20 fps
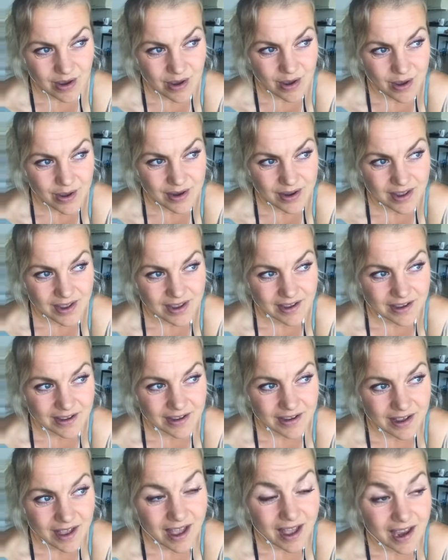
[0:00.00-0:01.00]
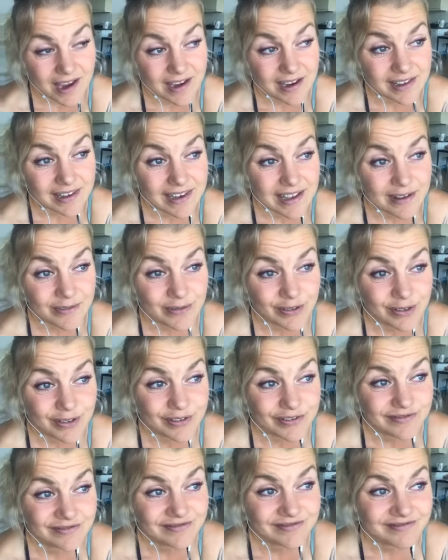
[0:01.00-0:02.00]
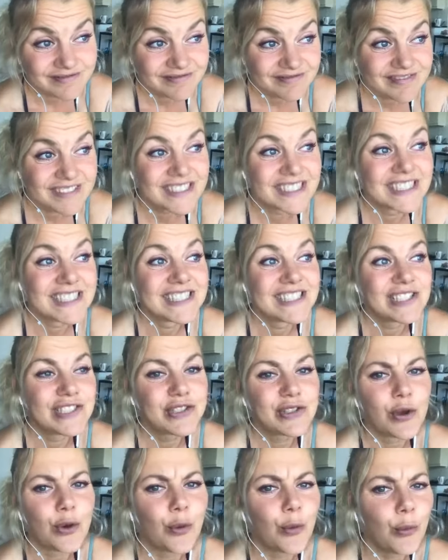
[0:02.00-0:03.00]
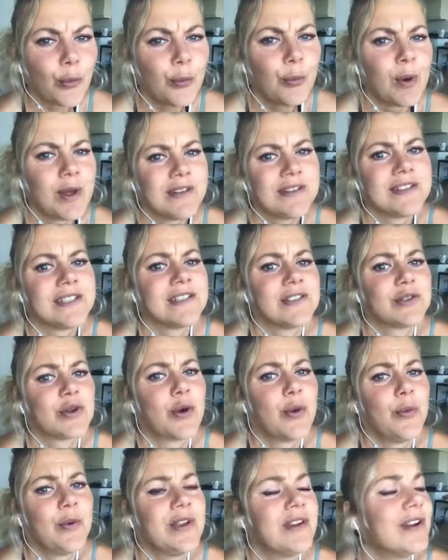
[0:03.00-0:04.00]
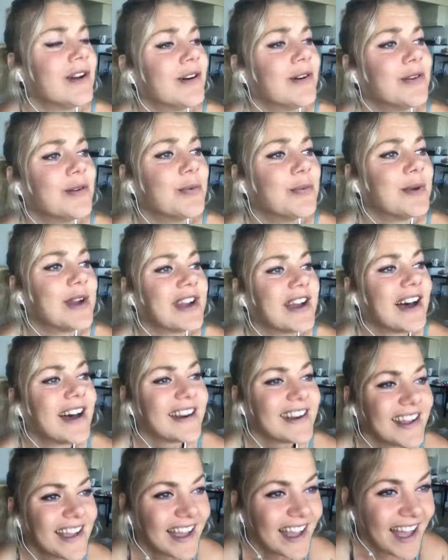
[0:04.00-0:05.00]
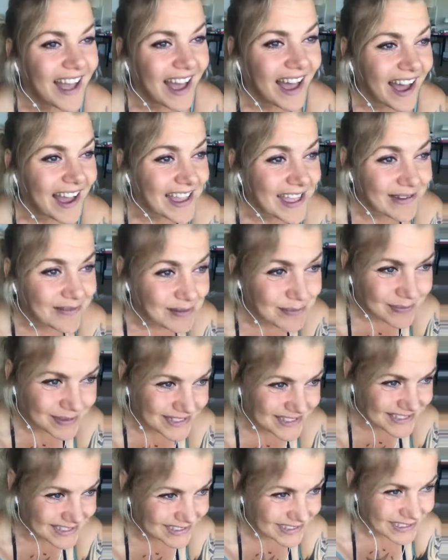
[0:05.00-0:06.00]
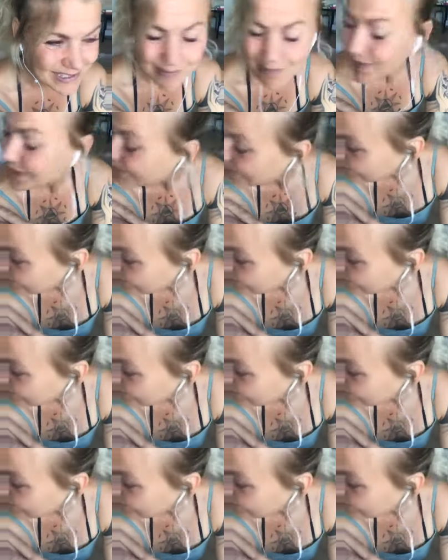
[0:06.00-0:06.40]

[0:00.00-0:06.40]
a higher level, so much is going on, oh my god. I haven't been sleeping